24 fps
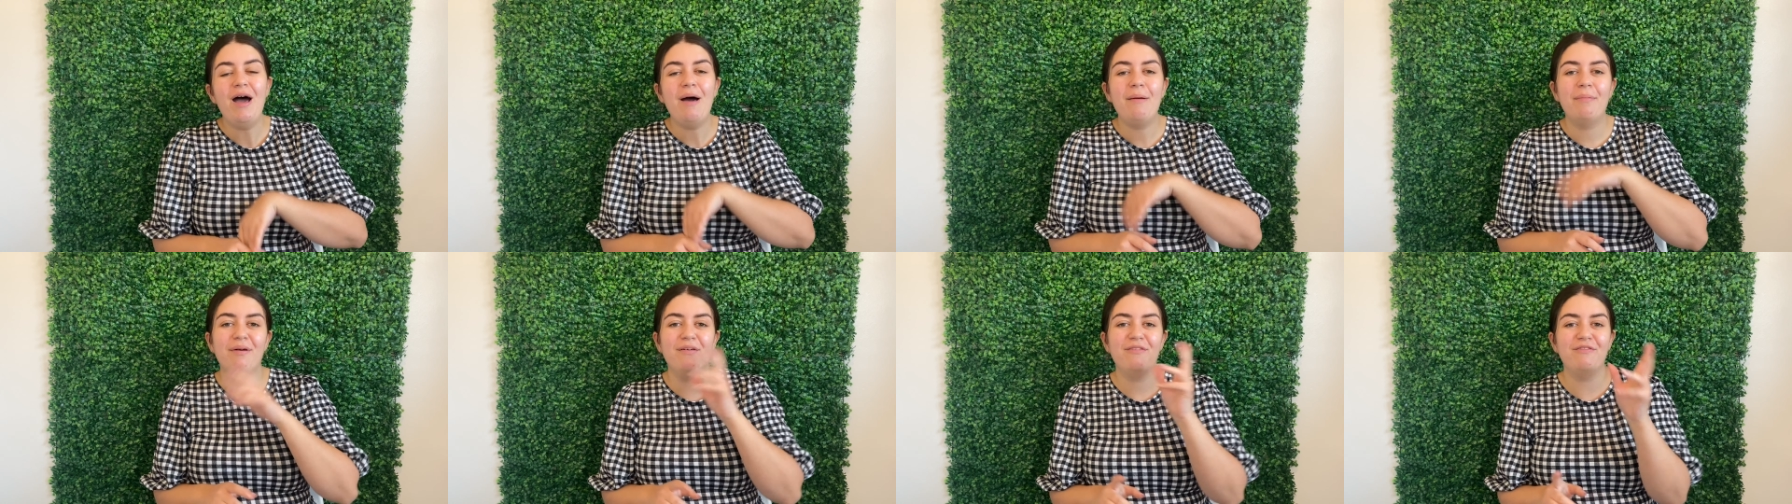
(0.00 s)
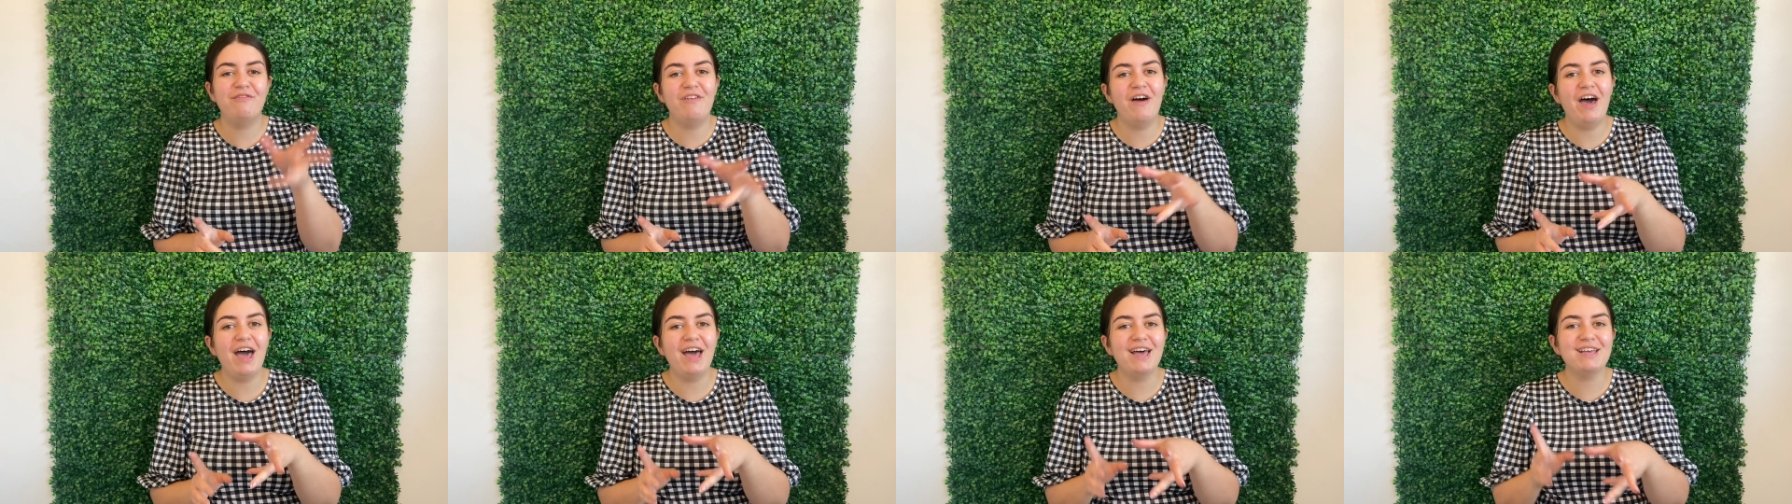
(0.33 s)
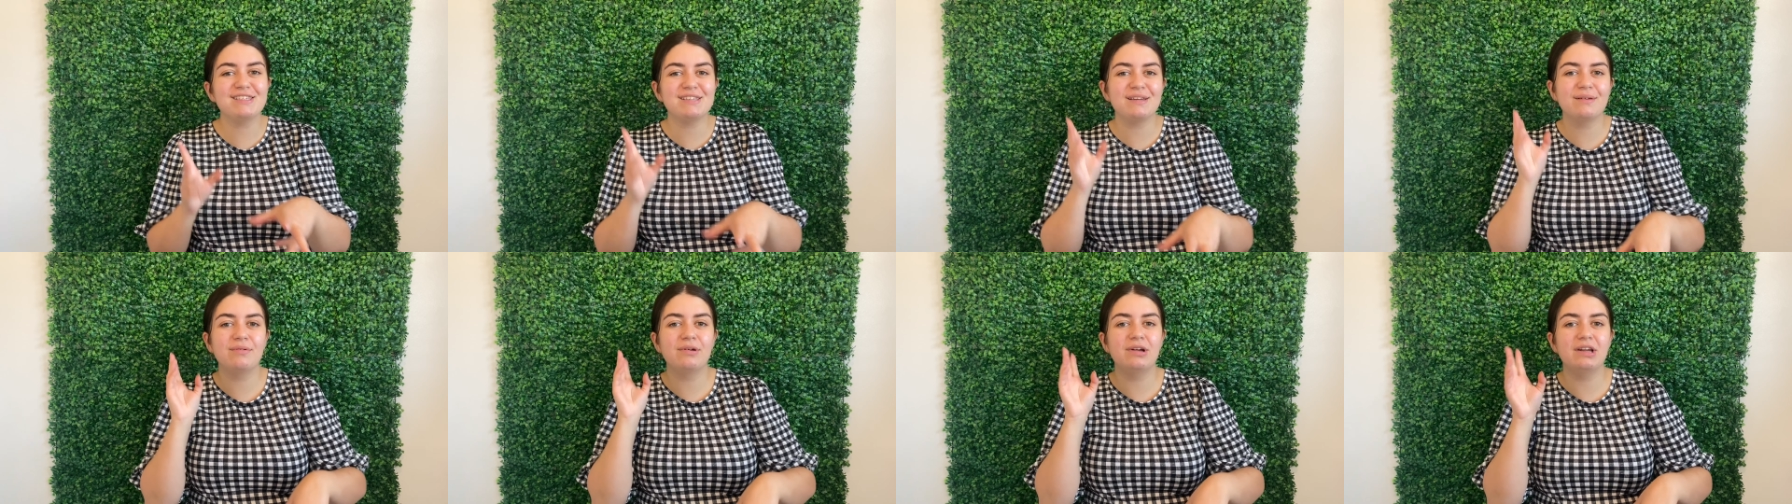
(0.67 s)
But
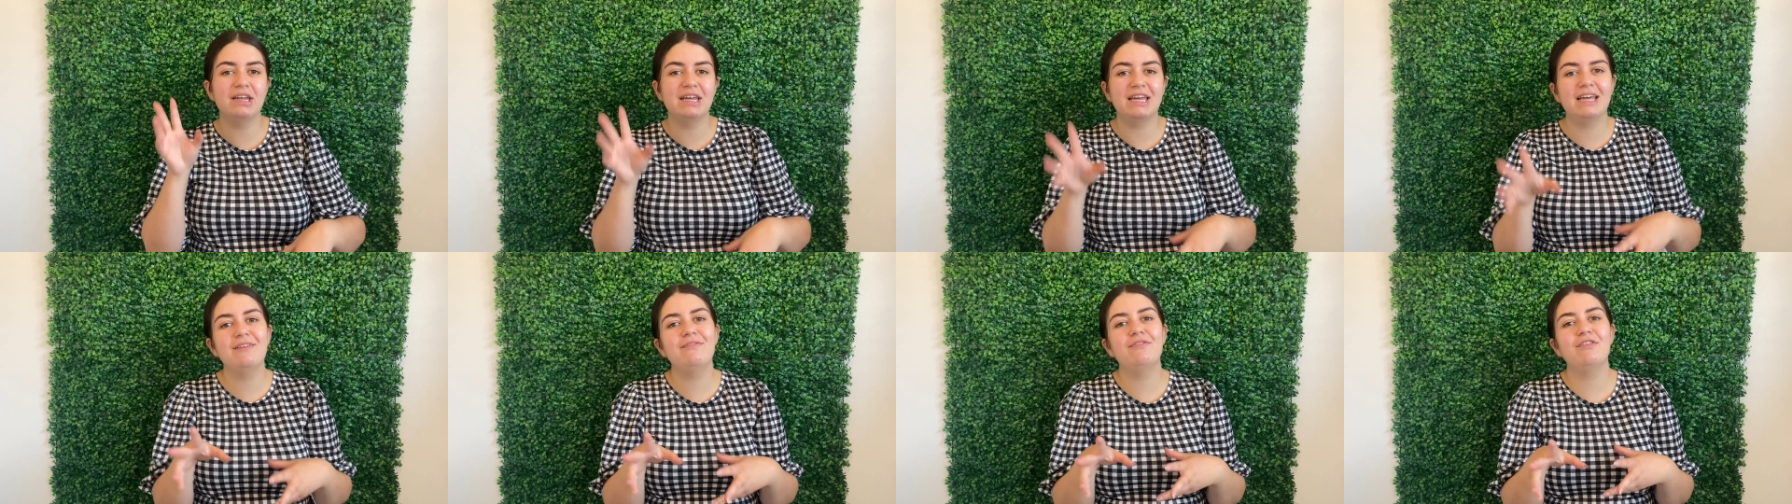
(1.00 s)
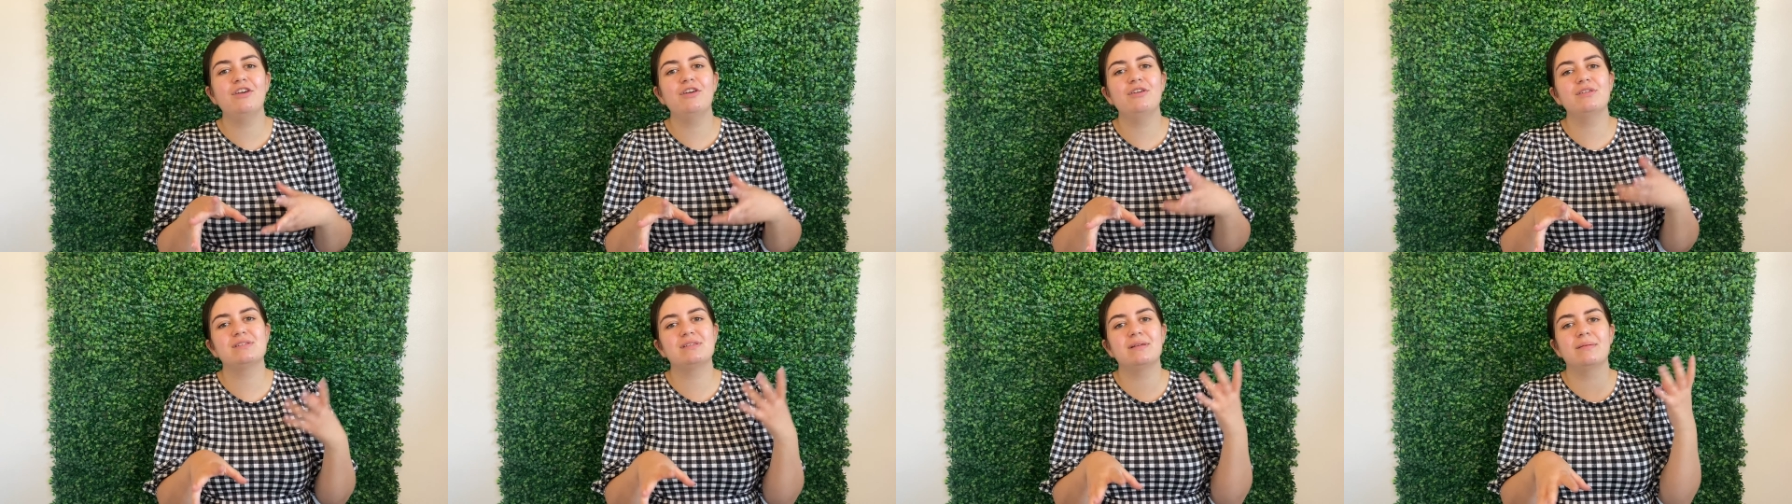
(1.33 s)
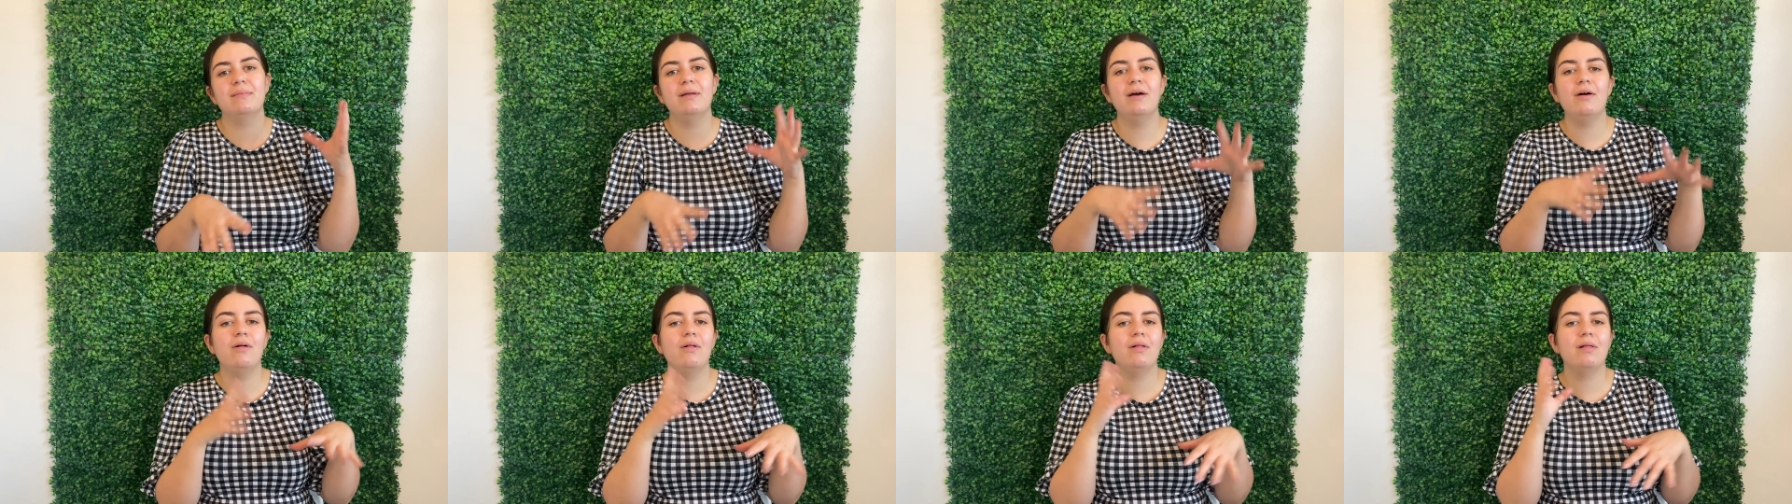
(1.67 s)
first, I'm going to give you some
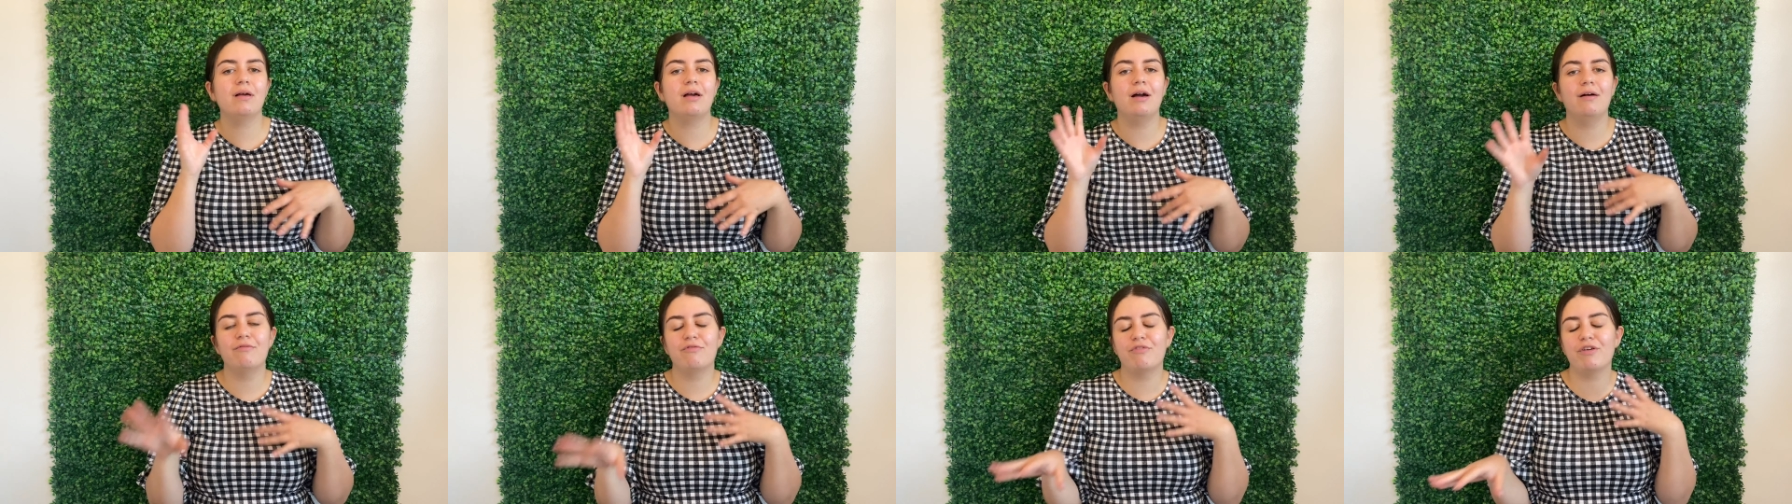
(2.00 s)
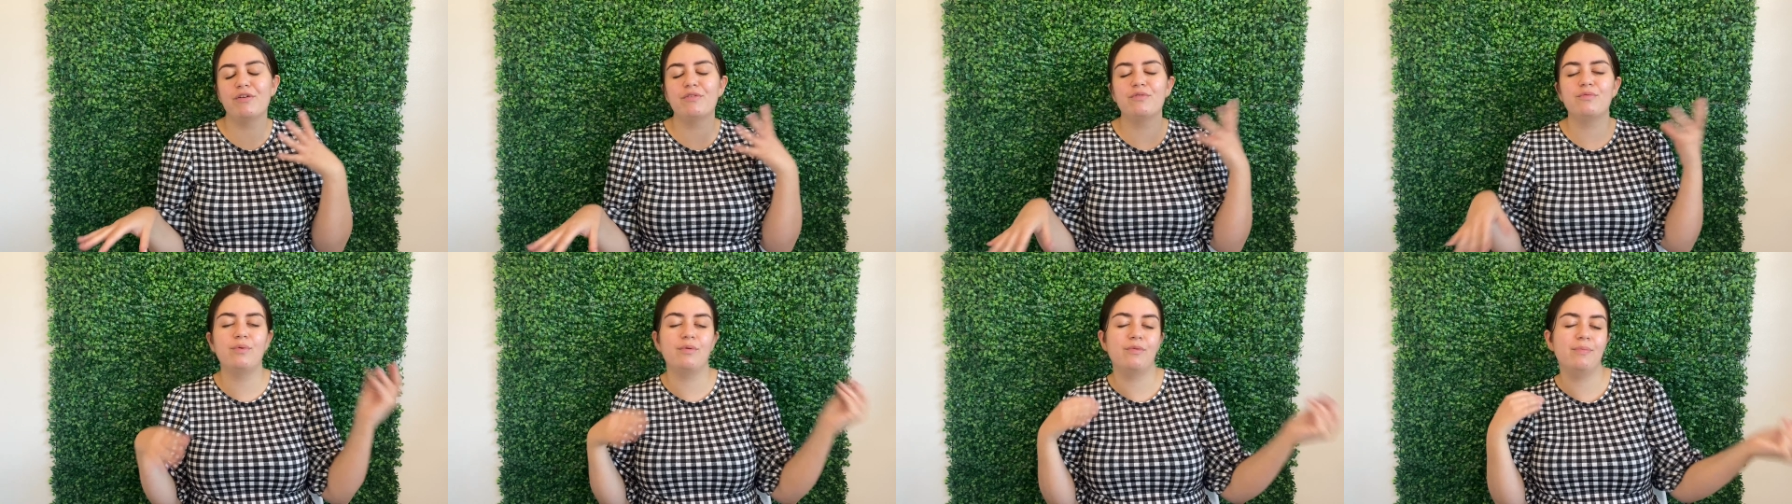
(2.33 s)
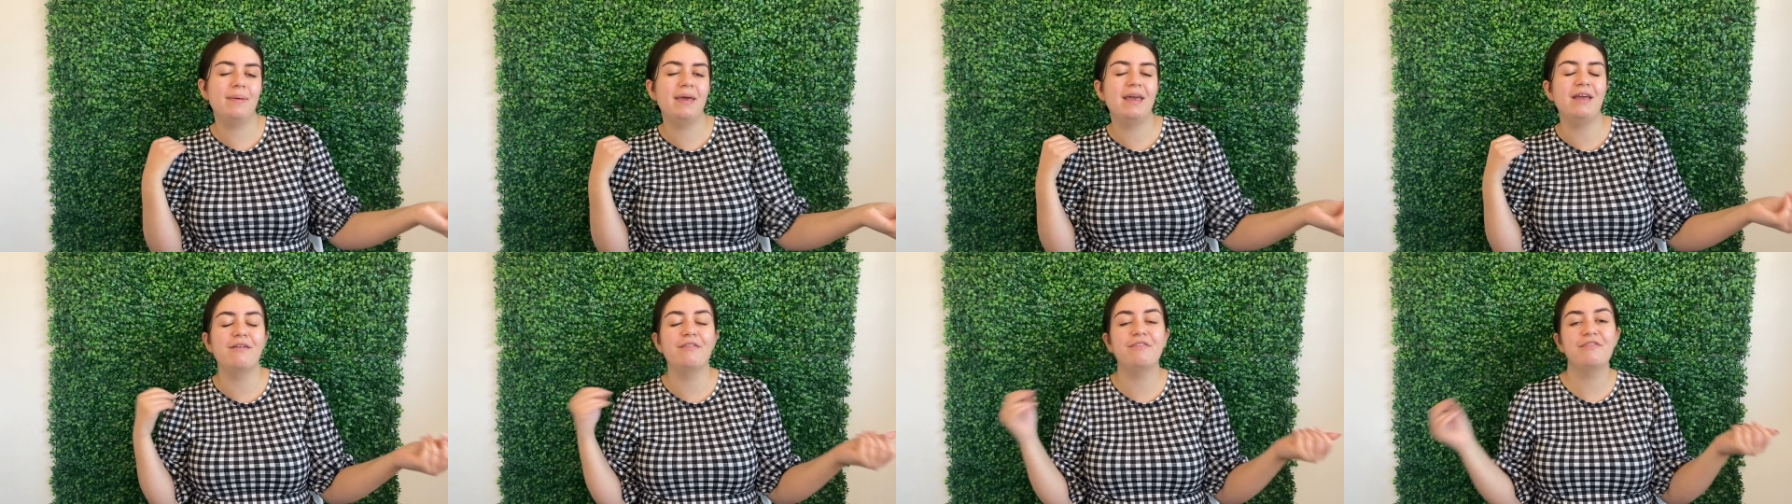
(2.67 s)
little come thrift with
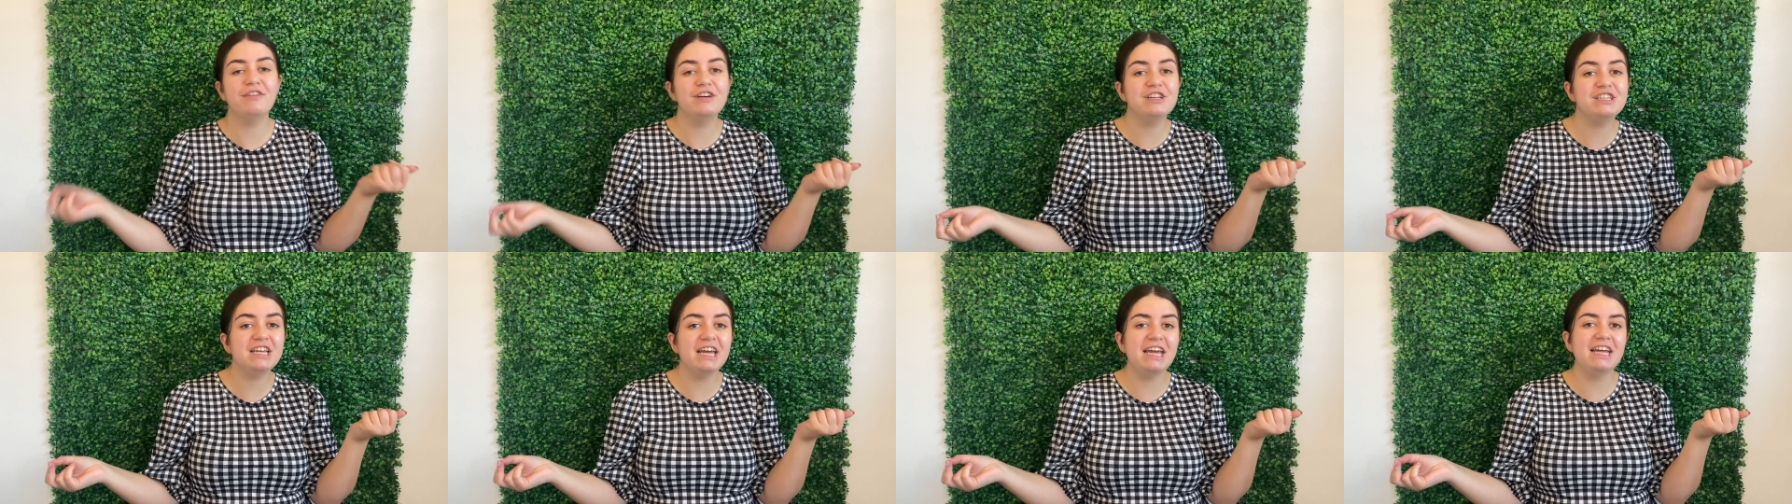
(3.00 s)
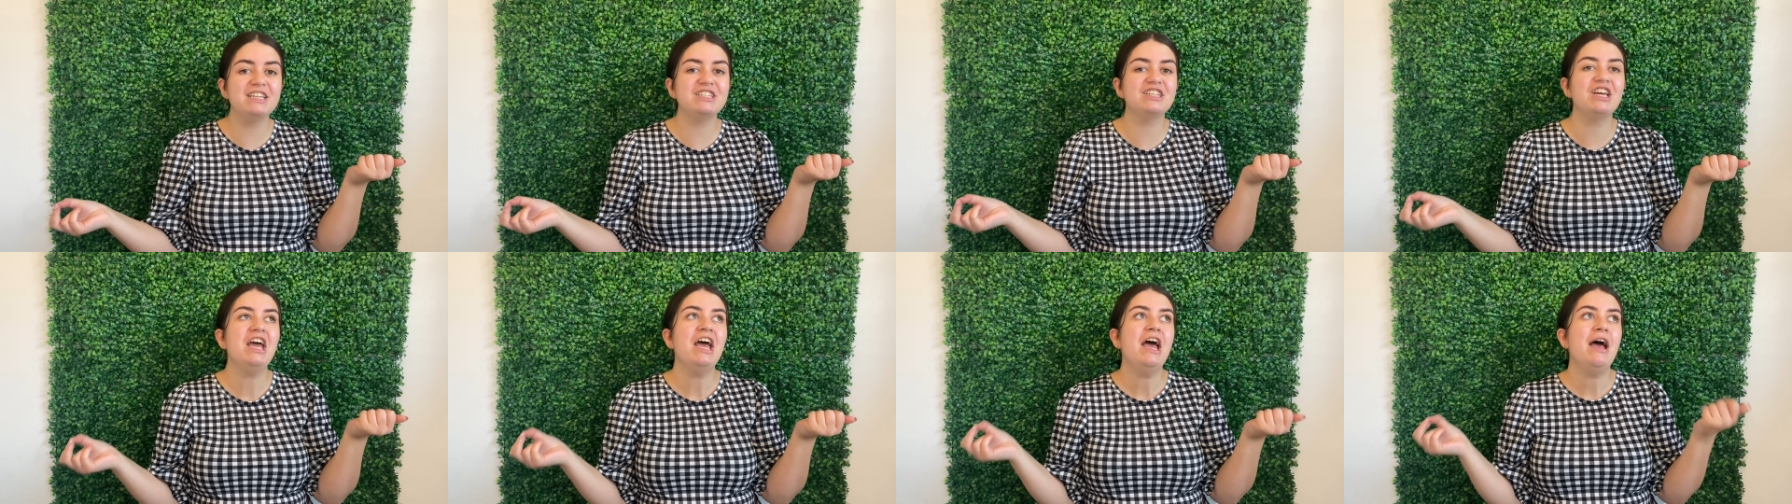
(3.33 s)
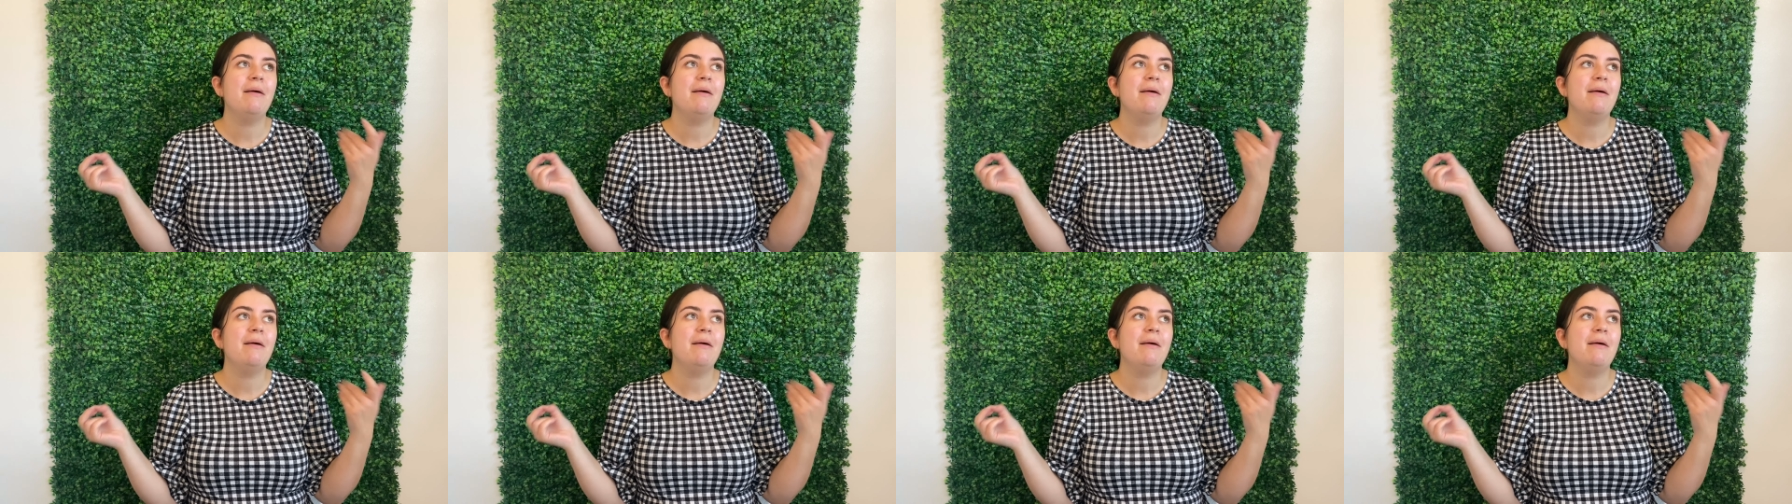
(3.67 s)
me footage